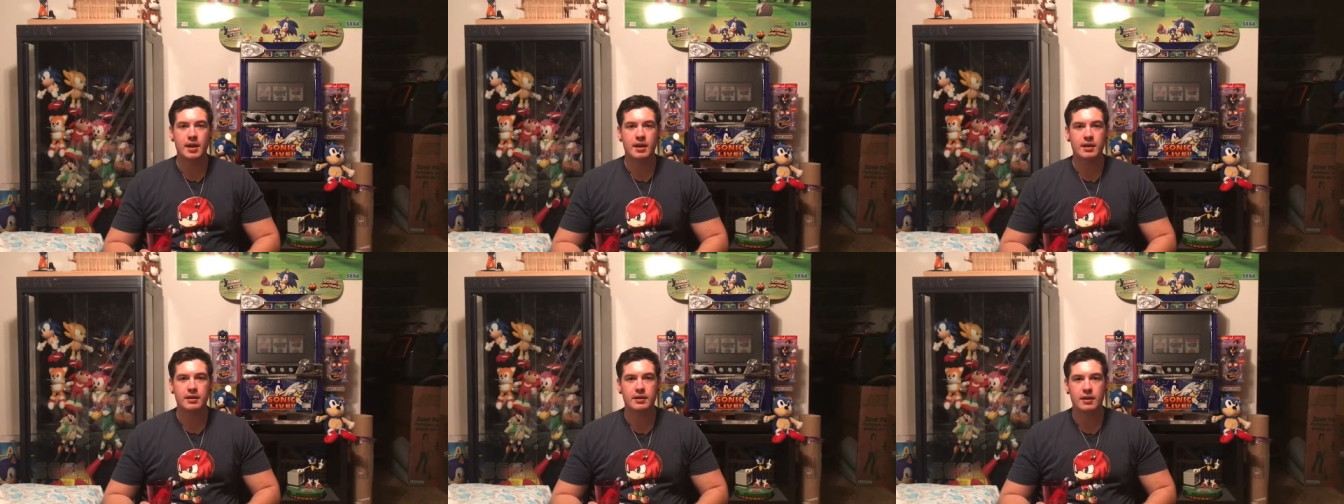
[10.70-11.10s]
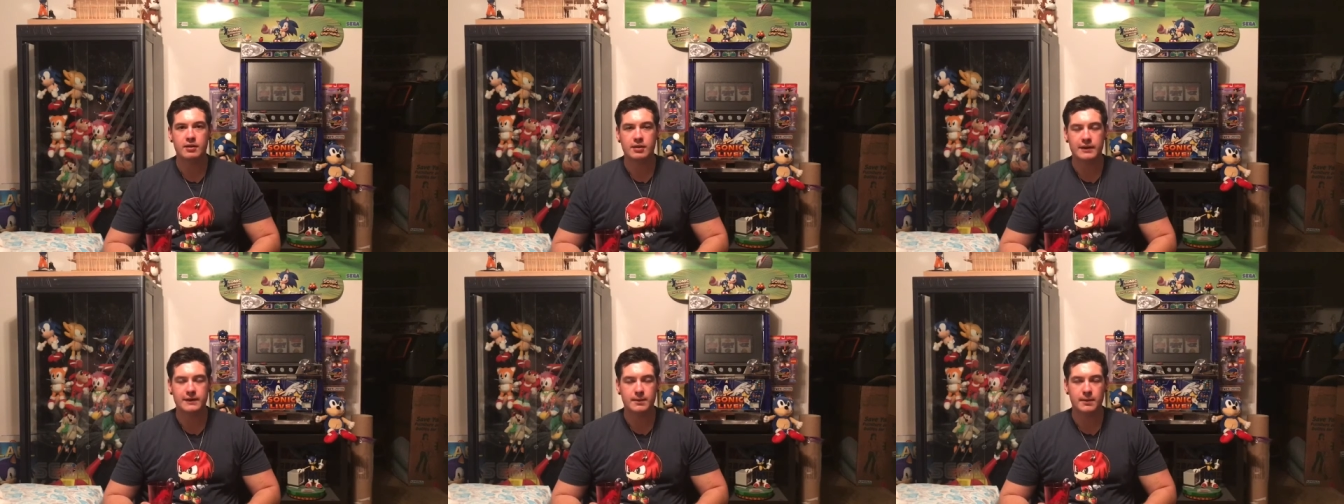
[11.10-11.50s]
night, I
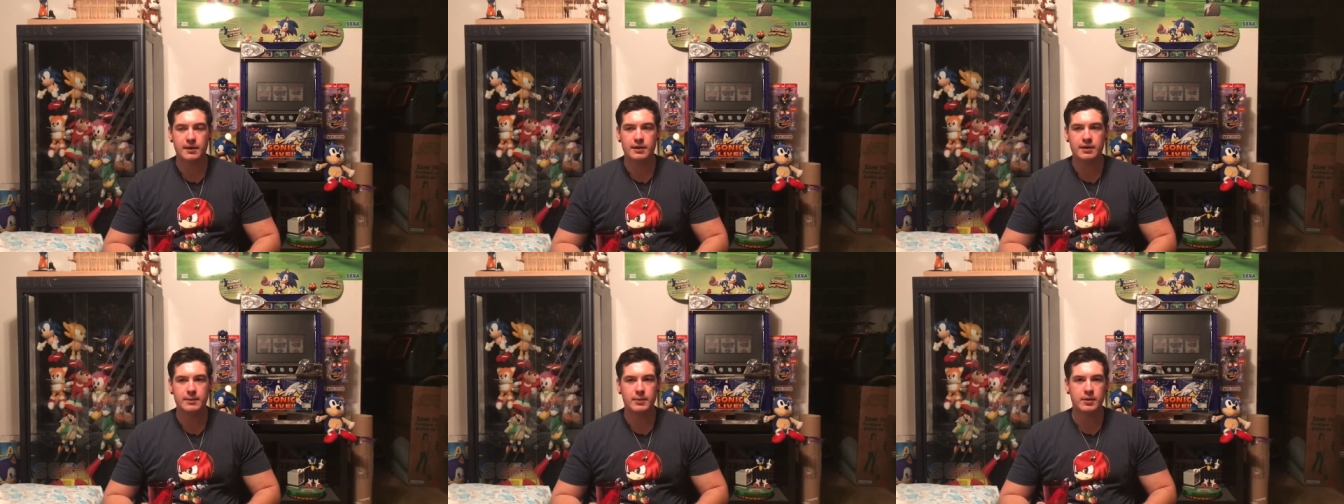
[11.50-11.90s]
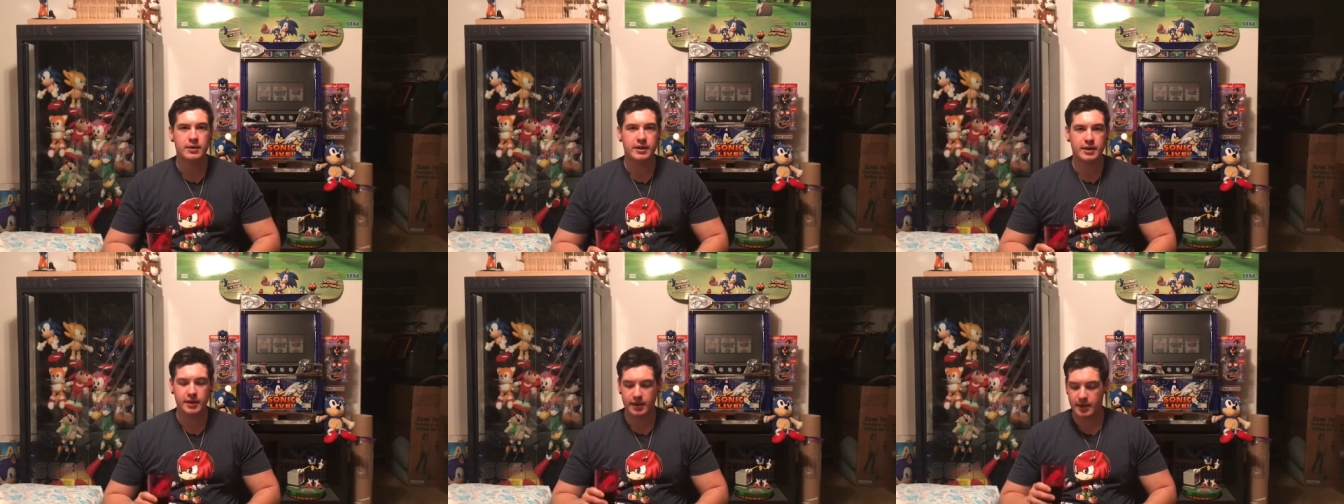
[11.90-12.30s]
don't have to work in the
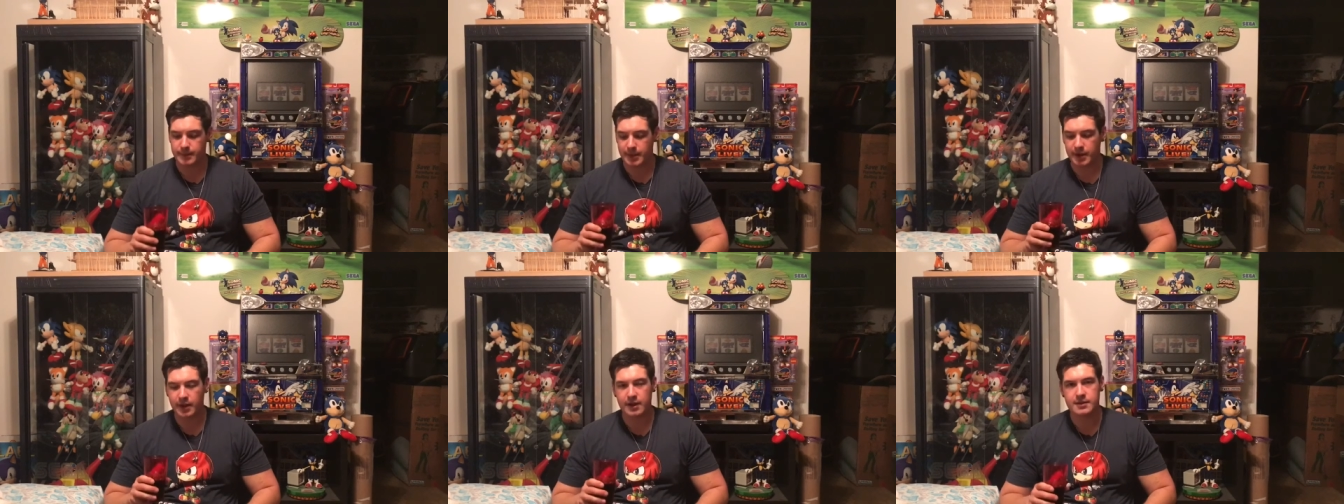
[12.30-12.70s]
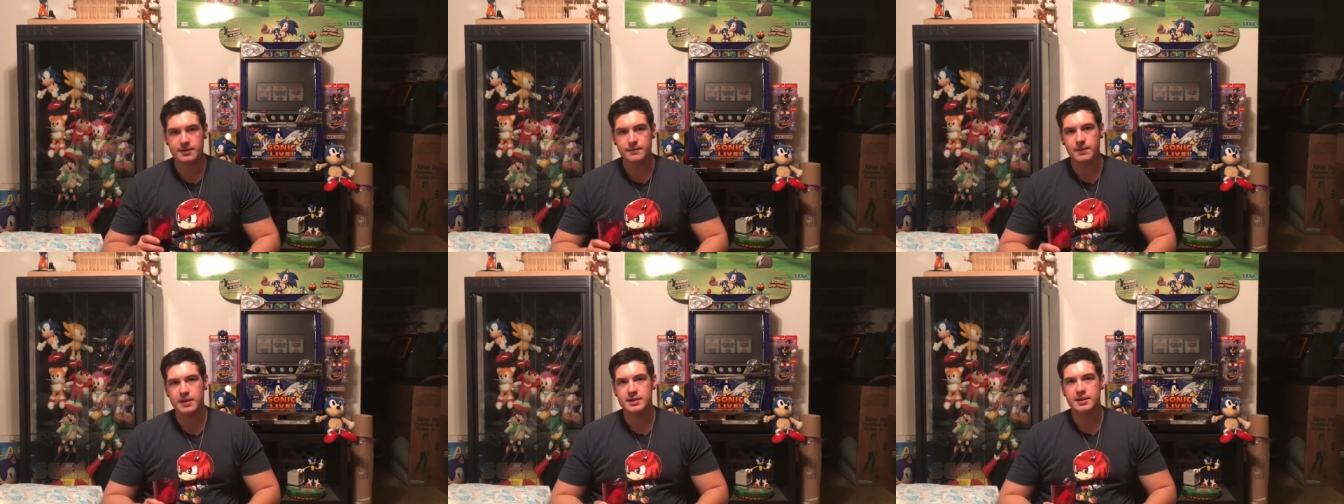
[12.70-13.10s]
morning, I got my
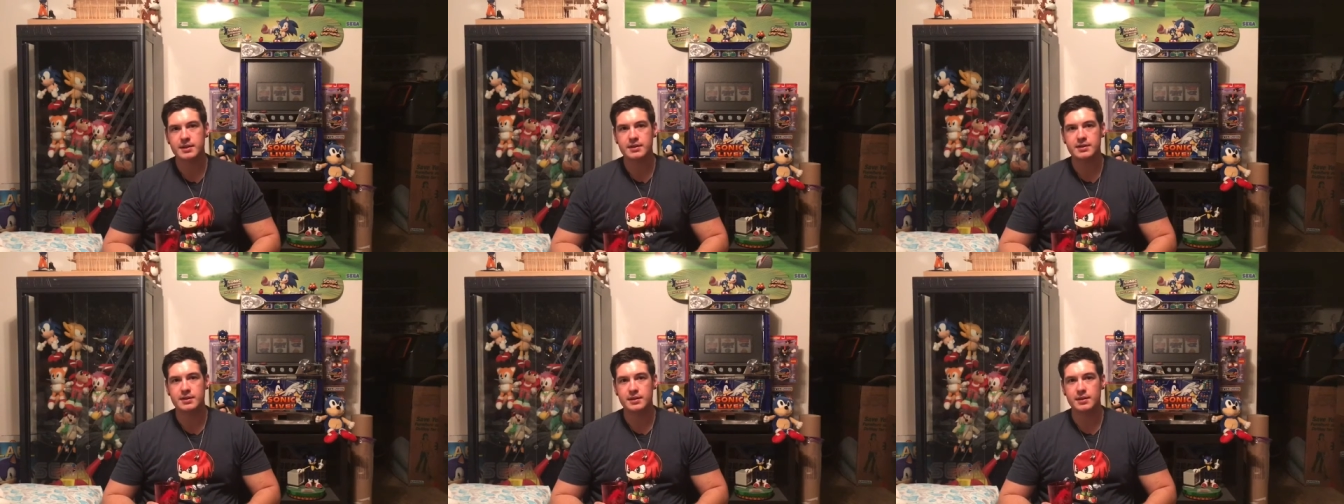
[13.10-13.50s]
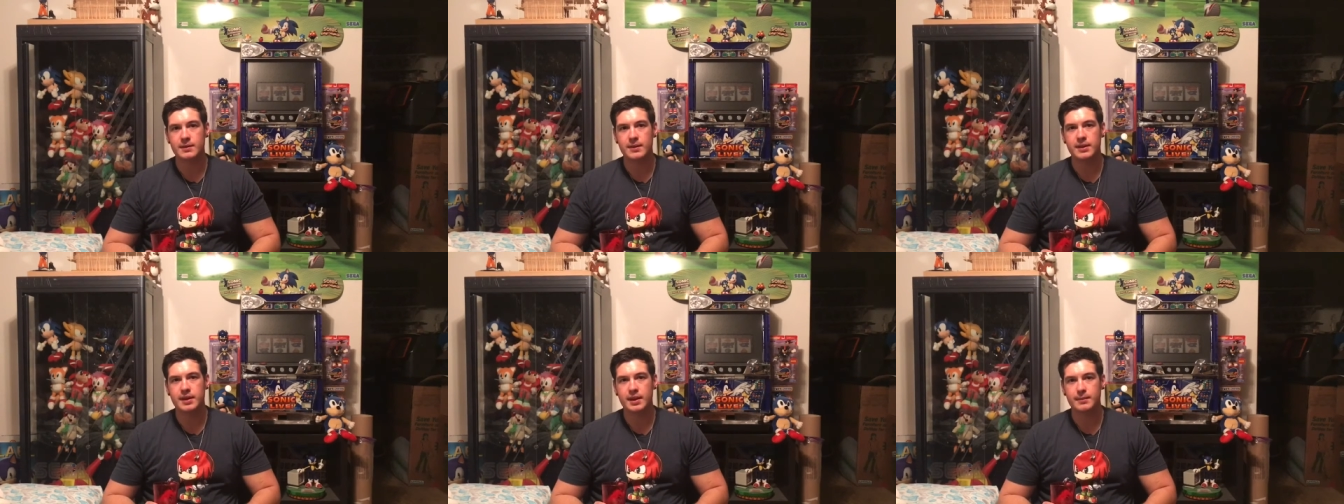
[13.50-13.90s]
glass of whiskey, so you
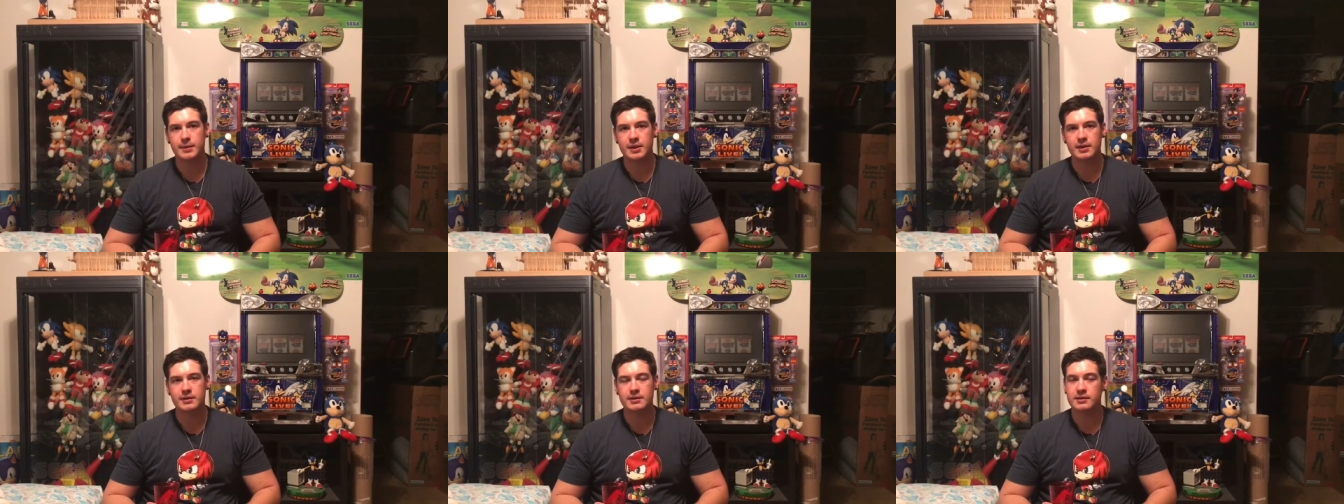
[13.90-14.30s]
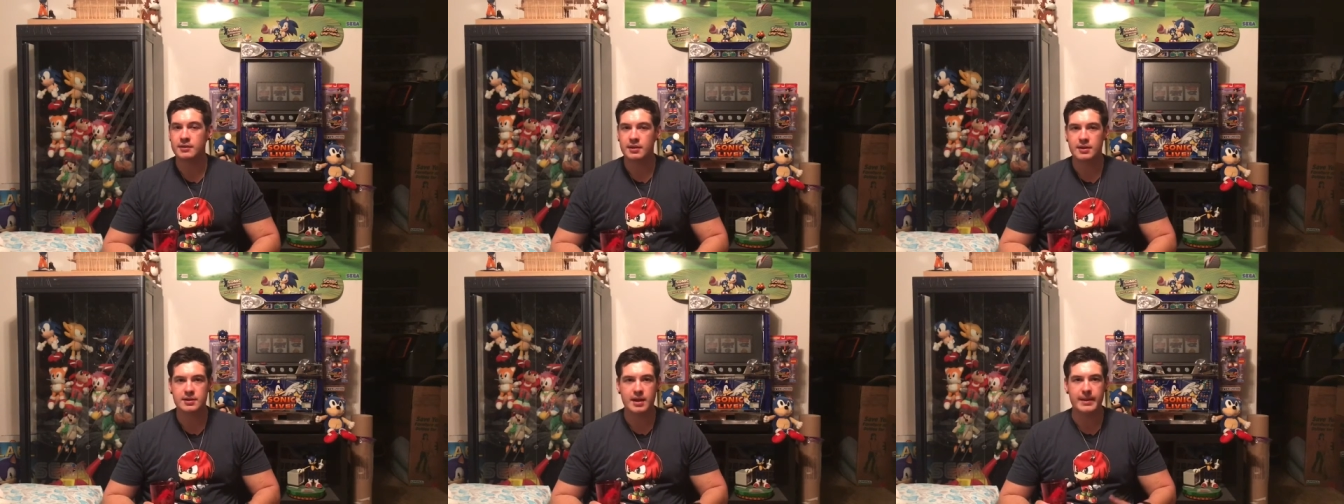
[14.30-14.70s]
know what that means.
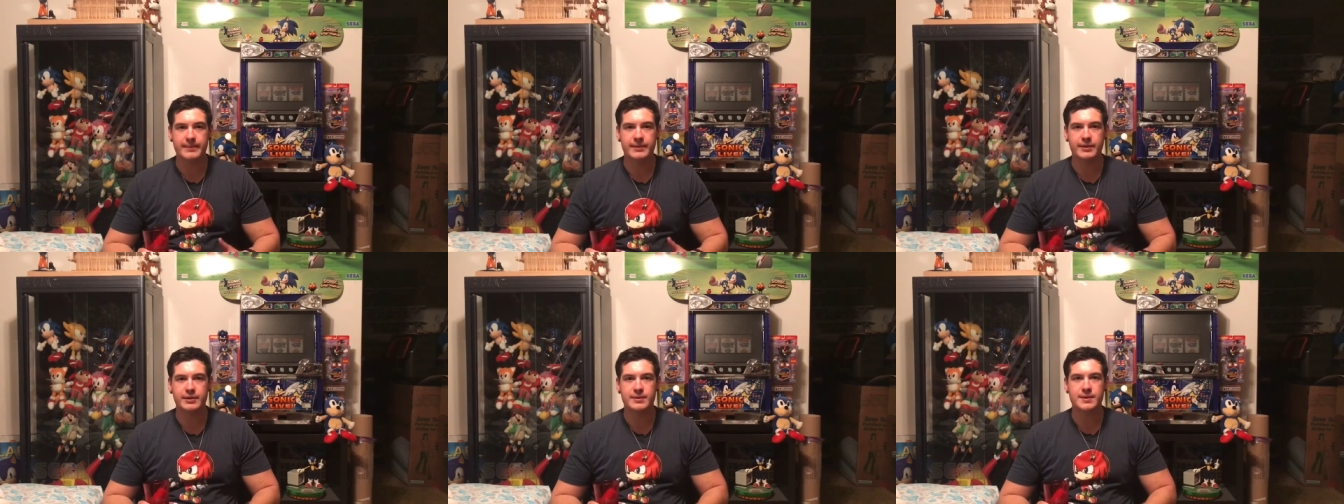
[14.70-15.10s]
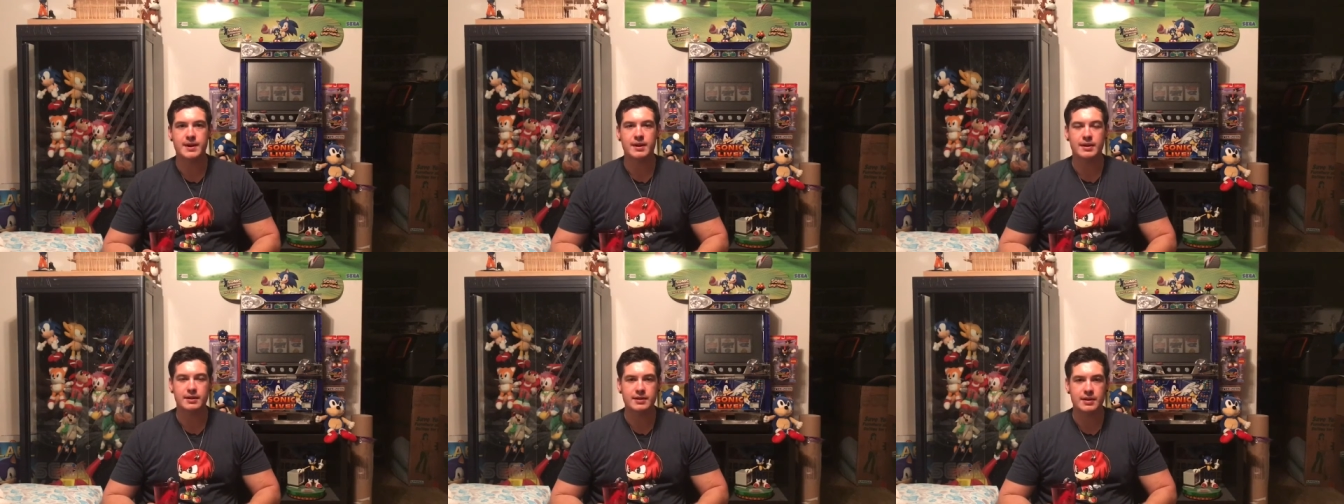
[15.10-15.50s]
Time for a new
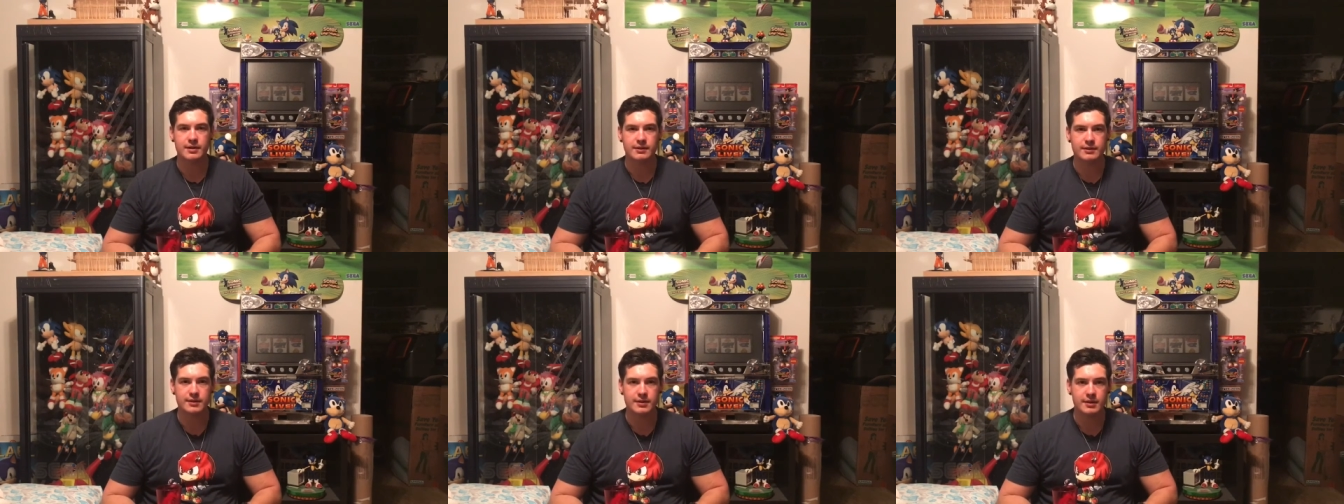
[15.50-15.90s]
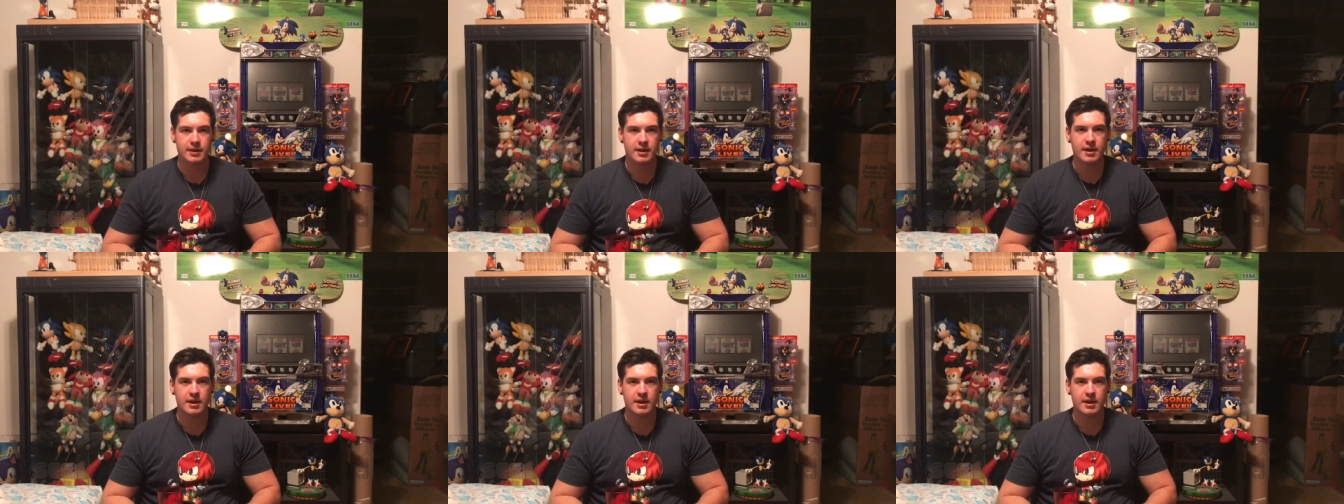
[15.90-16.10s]
Sonic Tales.